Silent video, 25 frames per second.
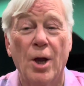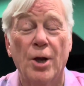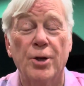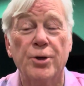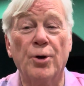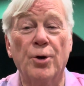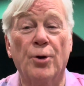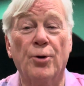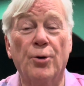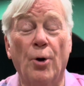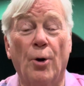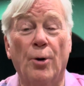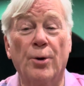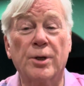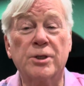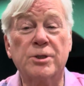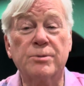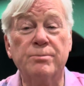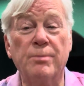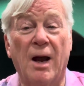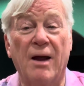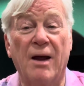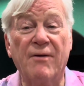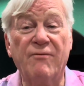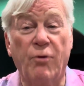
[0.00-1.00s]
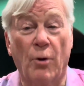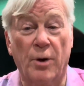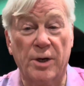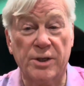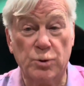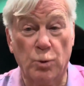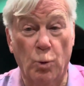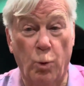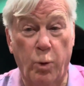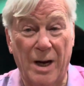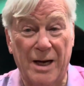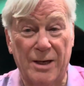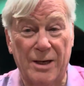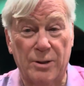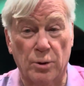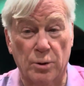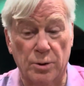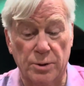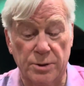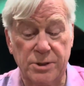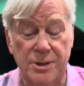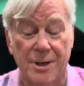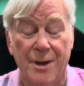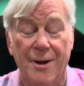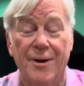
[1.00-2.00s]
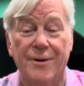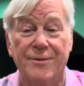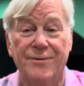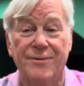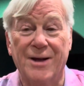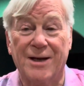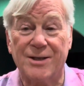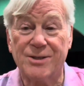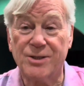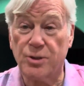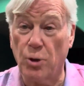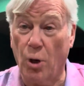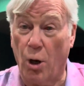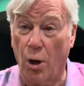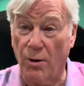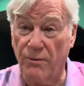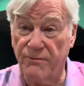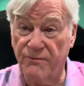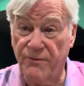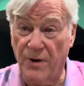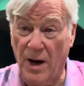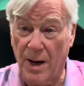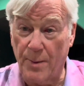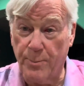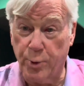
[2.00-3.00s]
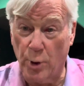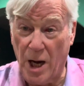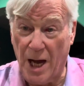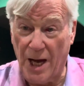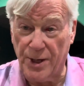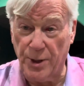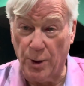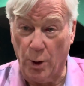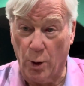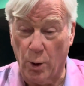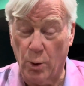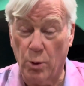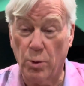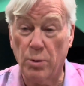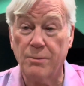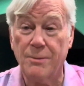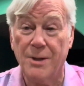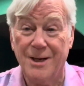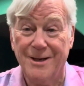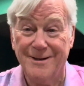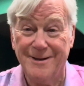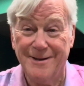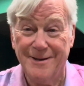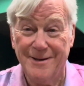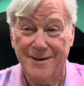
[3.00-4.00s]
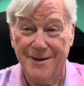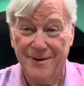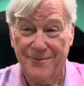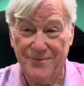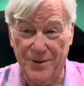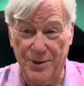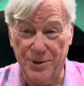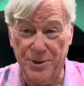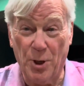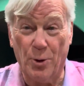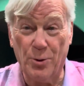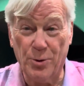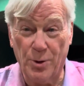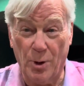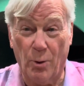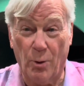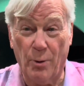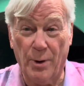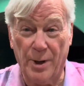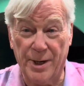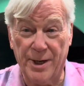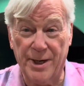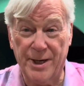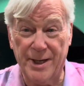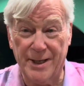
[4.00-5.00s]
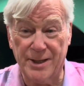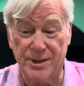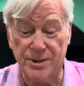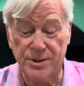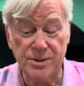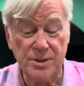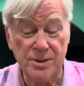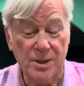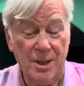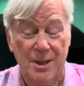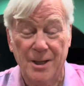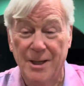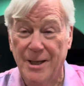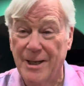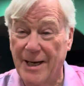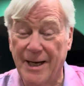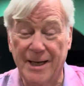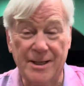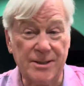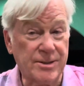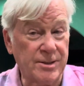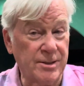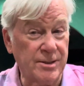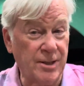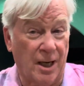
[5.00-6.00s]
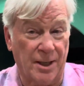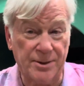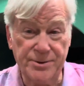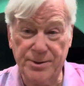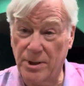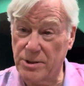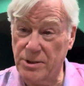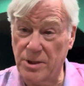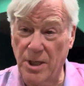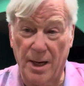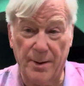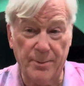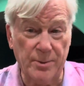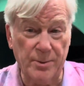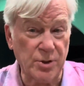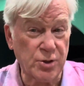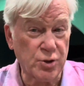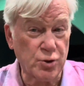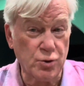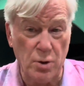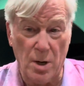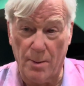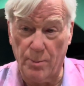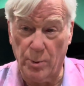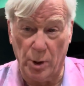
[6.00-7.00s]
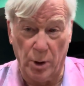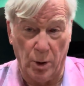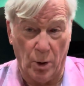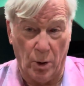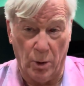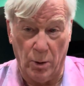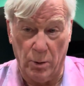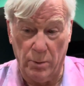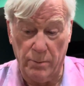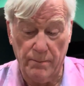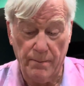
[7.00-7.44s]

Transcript: You'll notice my voice wiggles. That's called vibrato. If you don't know what it is, it's not the same as tremolo.